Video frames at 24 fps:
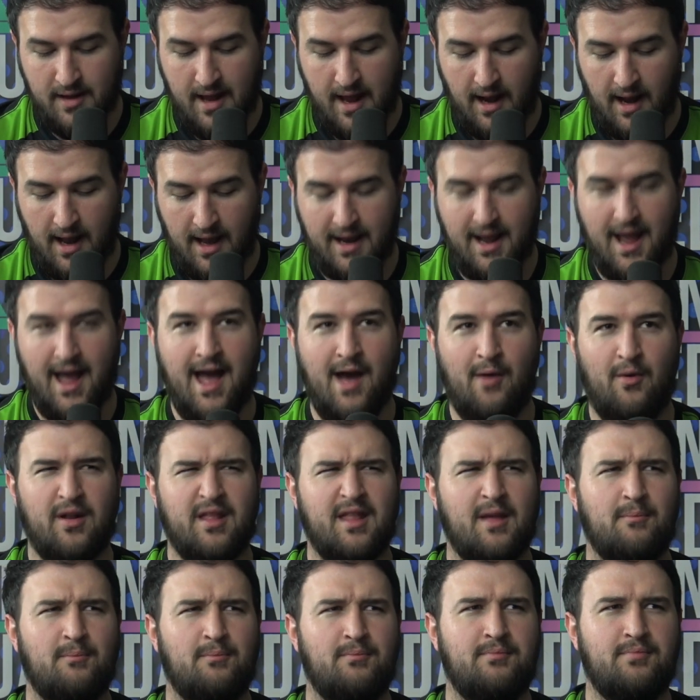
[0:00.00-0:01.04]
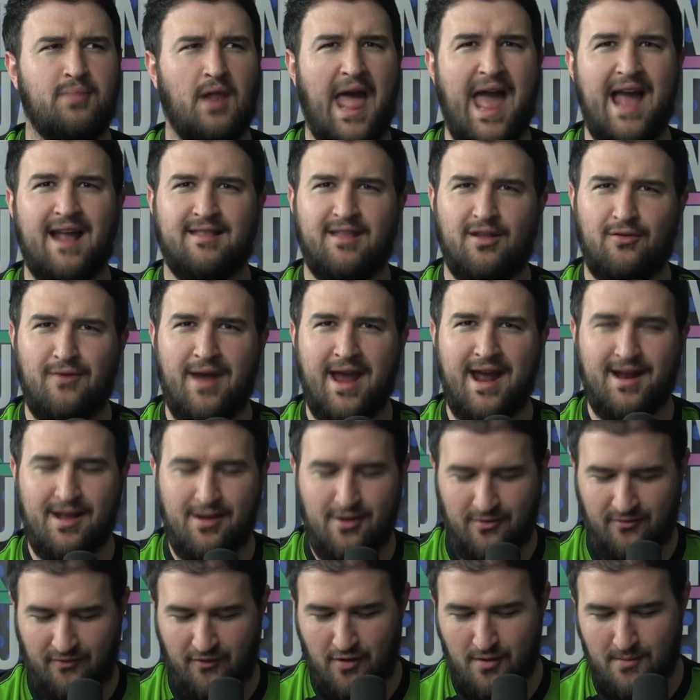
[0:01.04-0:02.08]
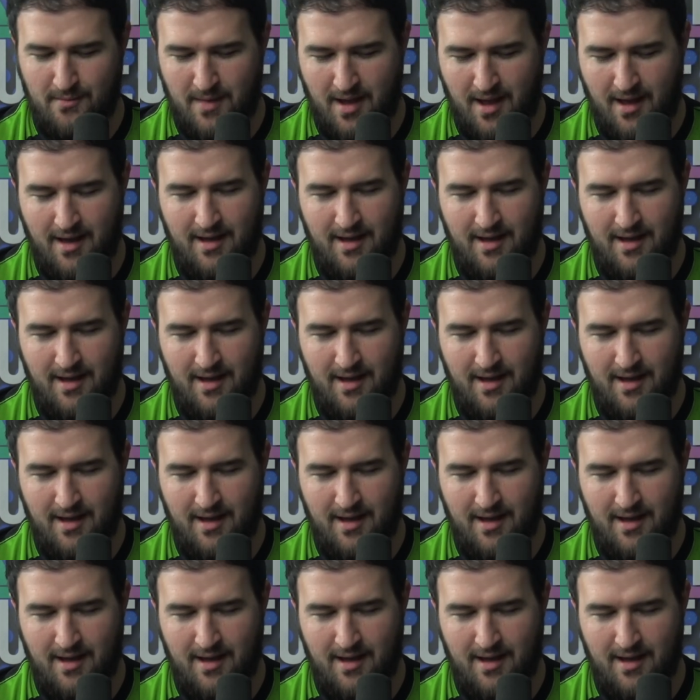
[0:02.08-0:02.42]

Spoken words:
Kind of like, what is it, Black Tyranno from,